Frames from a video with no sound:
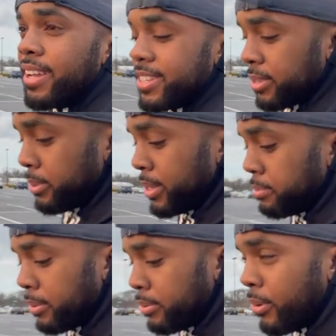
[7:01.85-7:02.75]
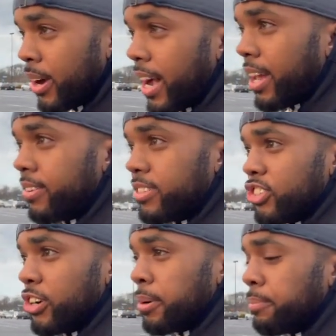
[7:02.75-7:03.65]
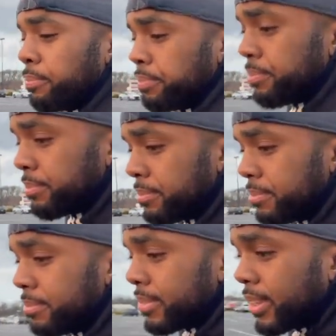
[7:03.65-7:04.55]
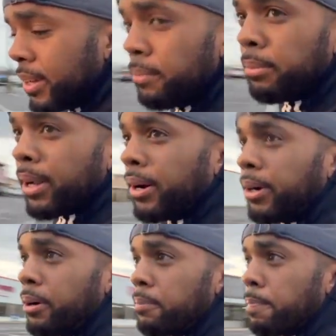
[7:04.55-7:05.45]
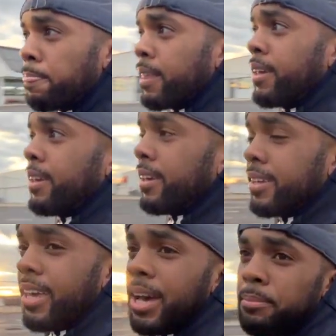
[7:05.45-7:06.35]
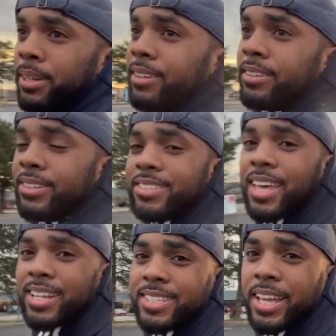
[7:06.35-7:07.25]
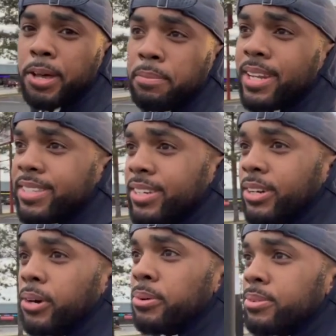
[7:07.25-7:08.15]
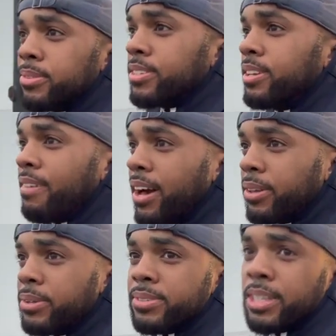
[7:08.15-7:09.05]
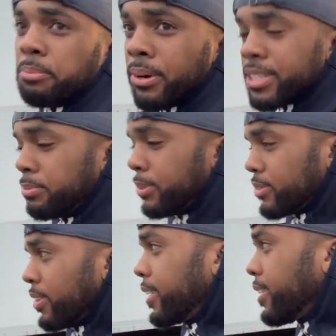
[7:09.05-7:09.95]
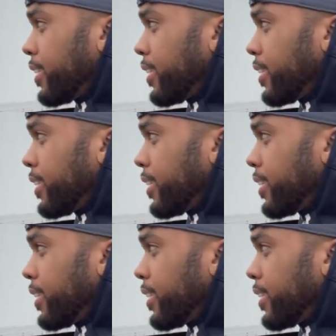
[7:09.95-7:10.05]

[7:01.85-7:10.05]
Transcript: days a week before I got on the truck. But yeah, I mean, you just gotta stay committed to your goals, your values, and your principles, right?